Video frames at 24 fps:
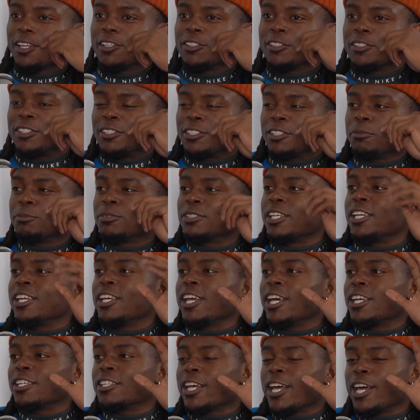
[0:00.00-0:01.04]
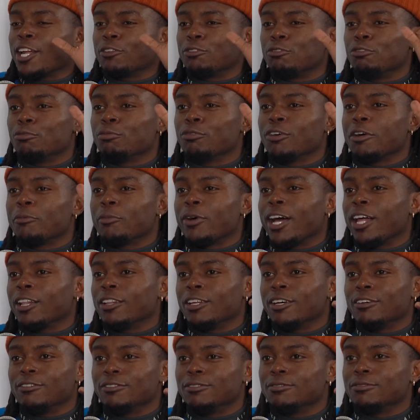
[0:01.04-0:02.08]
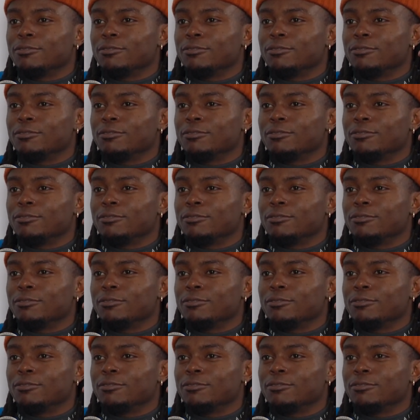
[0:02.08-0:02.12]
Some say he has an attitude problem, but I love him.